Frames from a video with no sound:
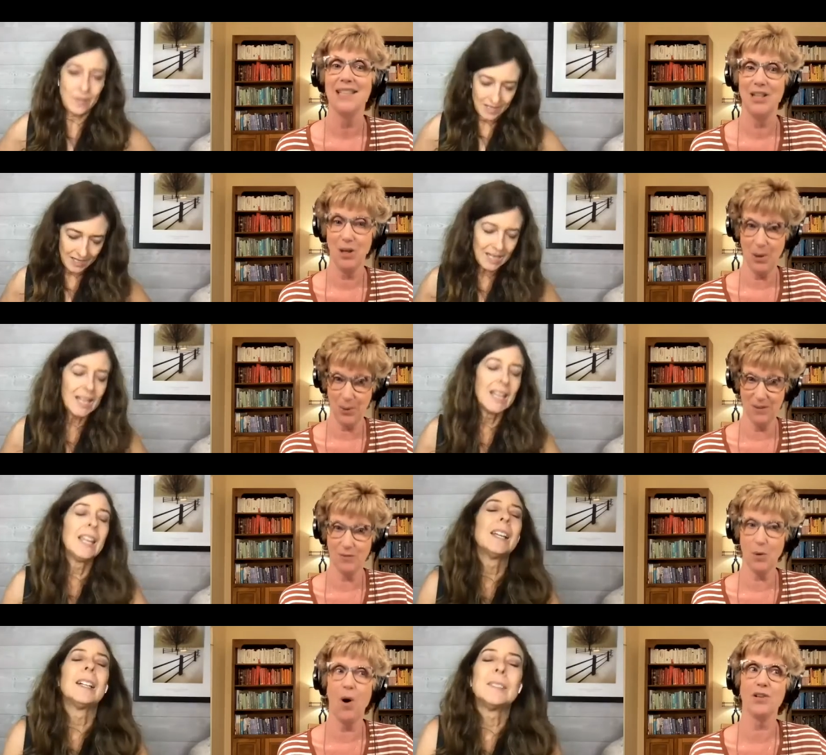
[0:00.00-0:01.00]
Speaker 1: you know if
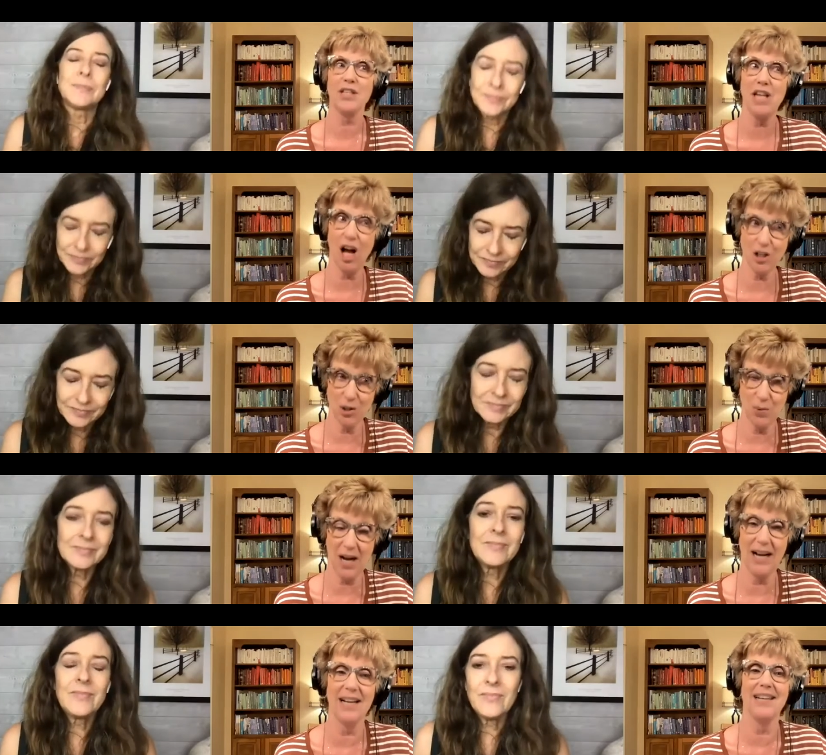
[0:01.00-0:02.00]
the wall's not too
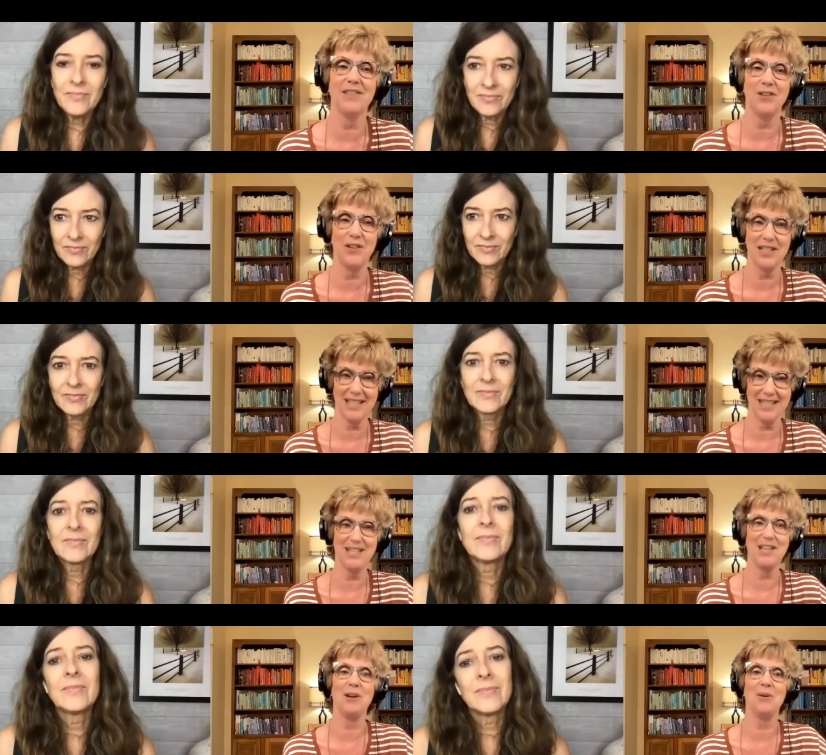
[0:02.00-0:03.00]
high and there isn't
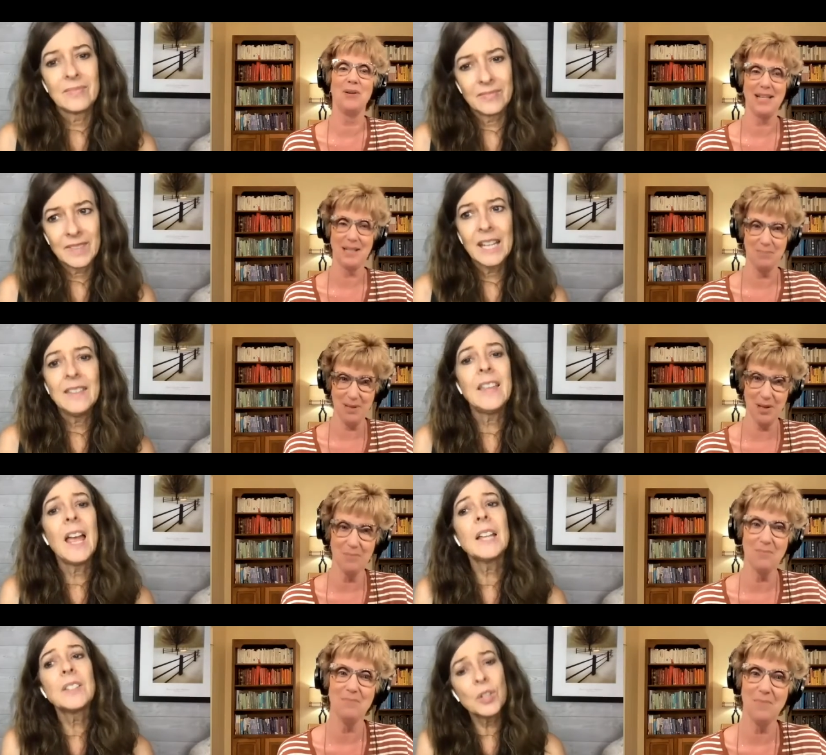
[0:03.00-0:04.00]
you know it hasn't been and good.
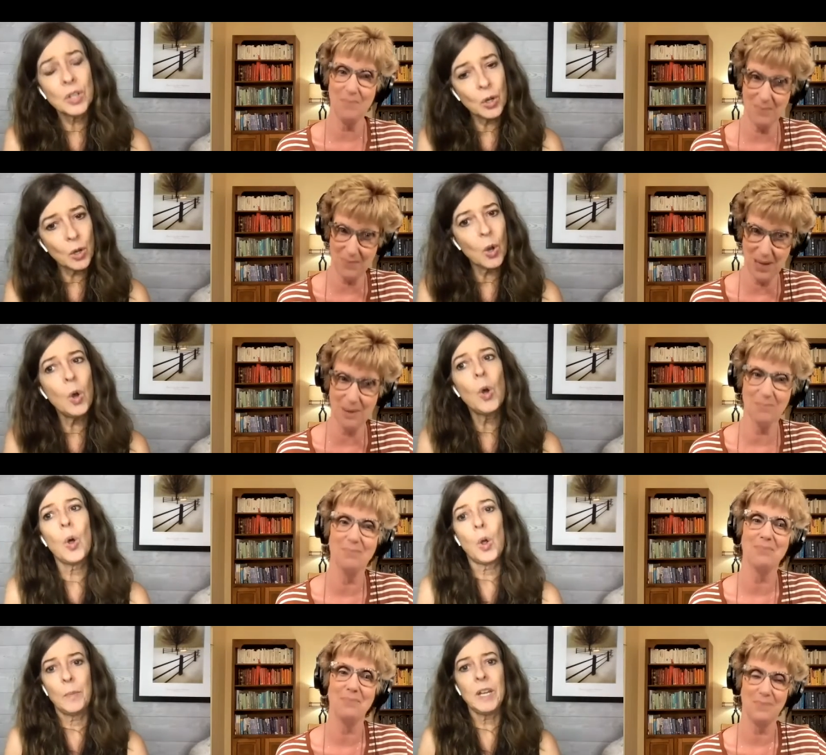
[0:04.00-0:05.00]
Speaker 2: that's the yep.
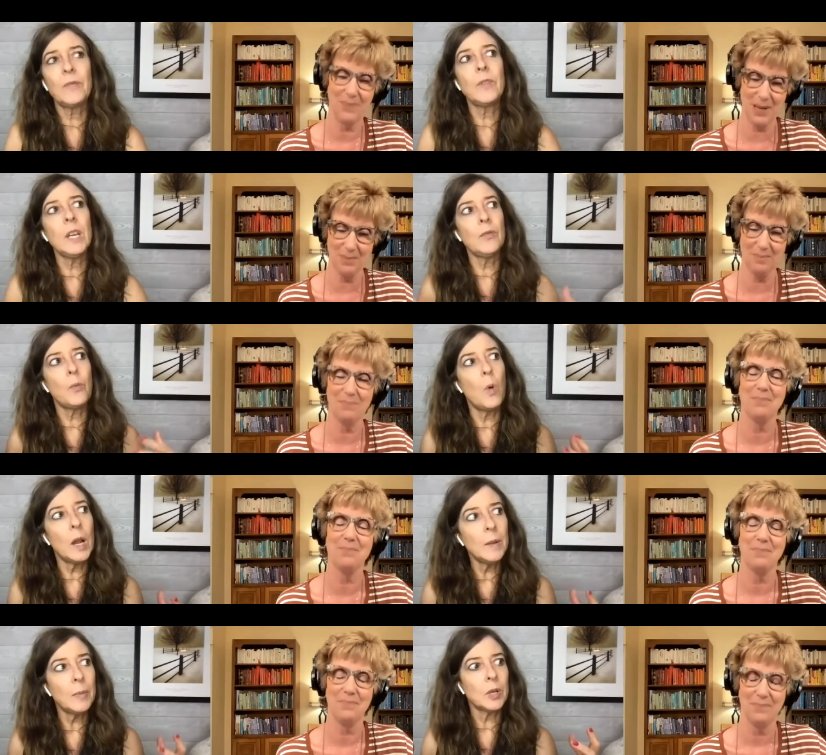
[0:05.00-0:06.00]
goal but yep. if if
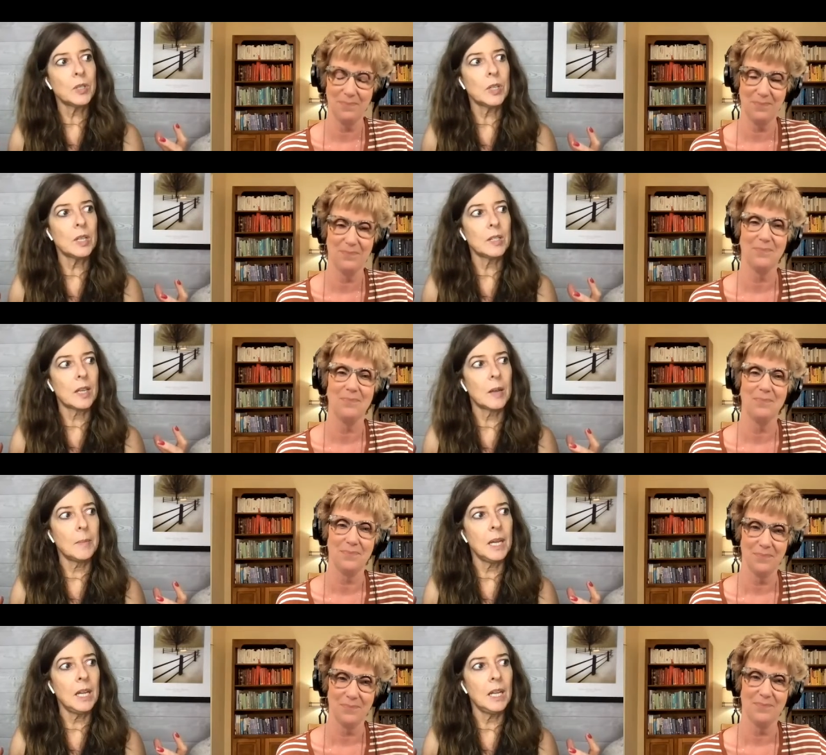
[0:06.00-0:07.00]
one person is
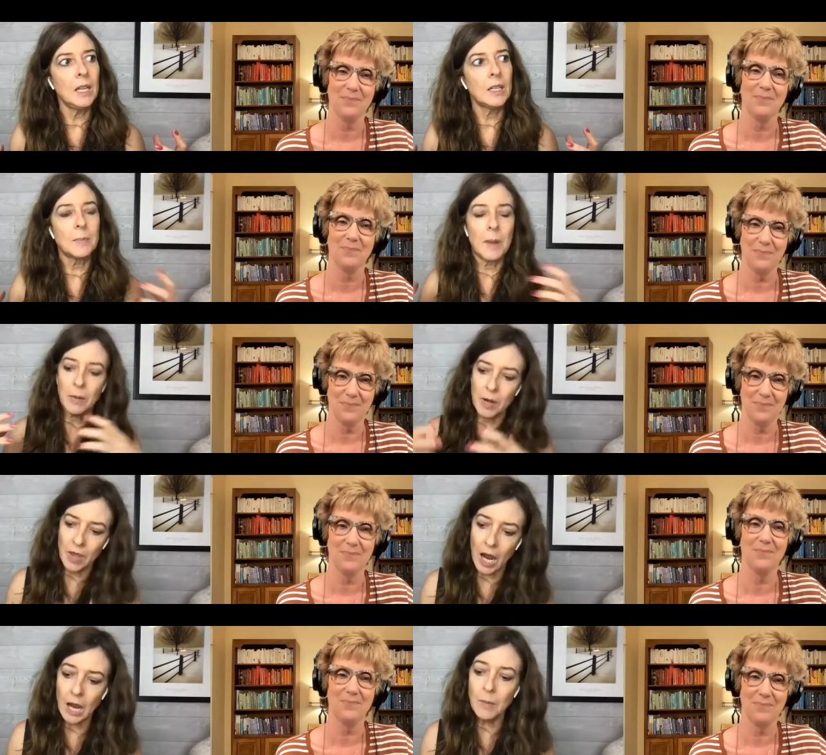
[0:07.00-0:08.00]
coming in it's my way
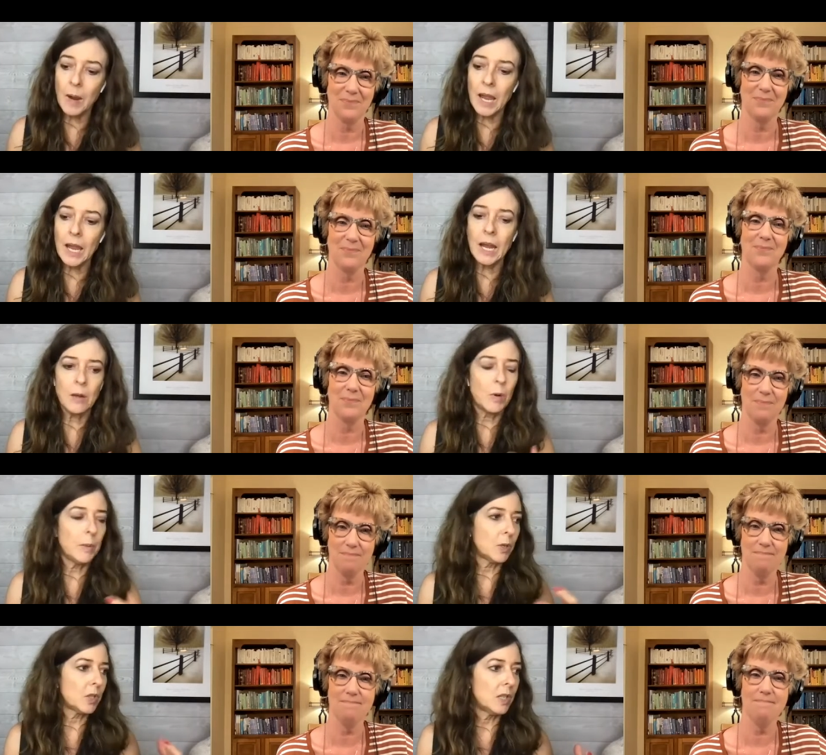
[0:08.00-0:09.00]
or the highway and
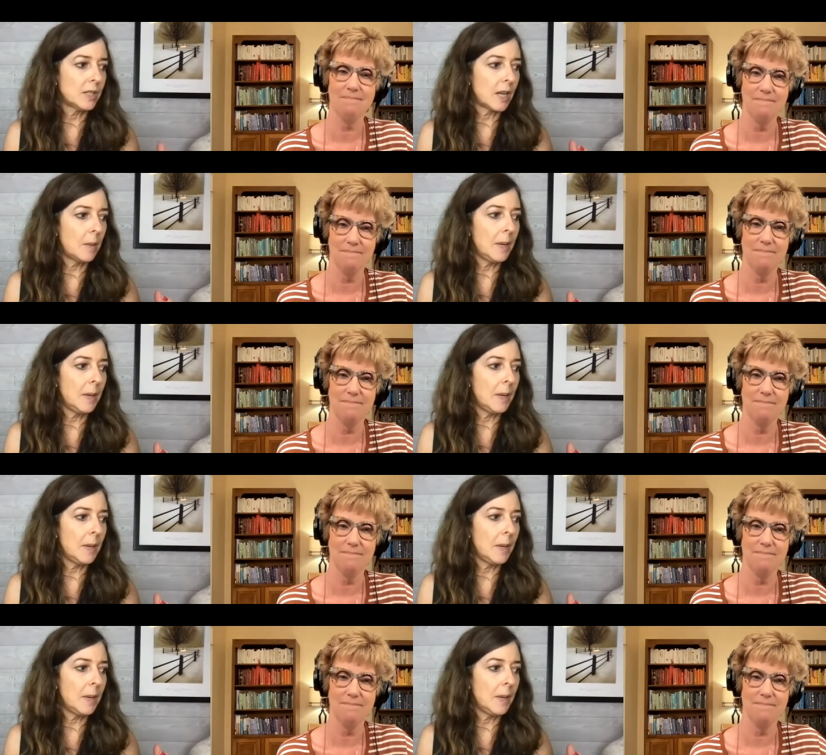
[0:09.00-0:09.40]
one mm-hmm. person is